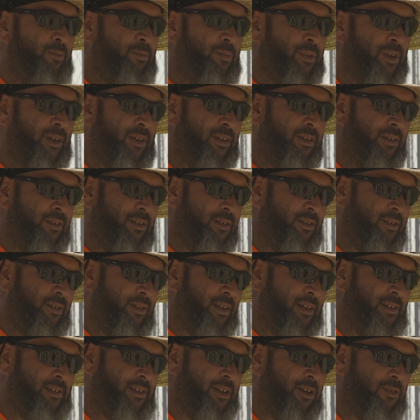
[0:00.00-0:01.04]
But
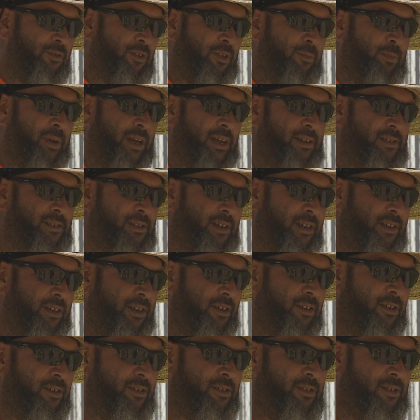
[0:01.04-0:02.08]
I'd say over the past 10
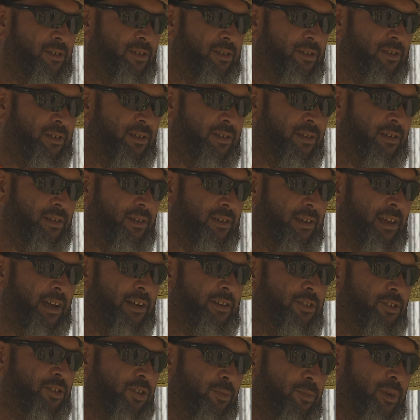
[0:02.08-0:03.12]
years,
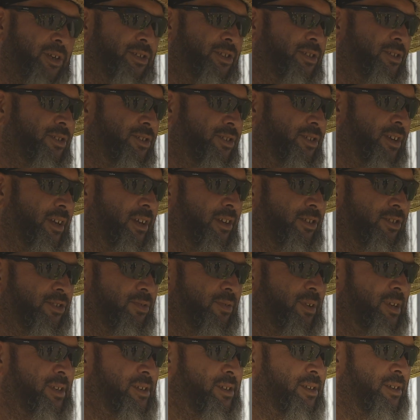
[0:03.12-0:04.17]
not too much has changed
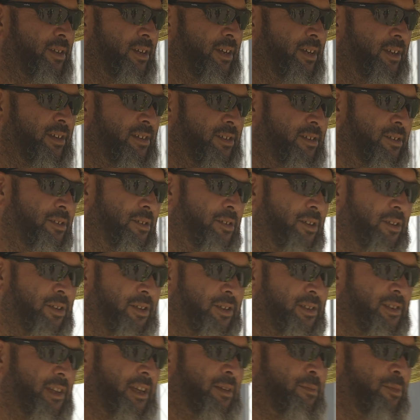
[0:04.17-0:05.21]
recently. It's still
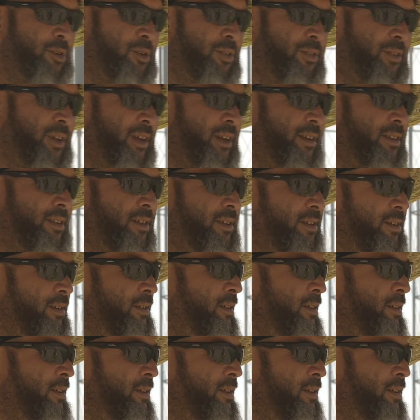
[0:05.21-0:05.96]
the same old thing.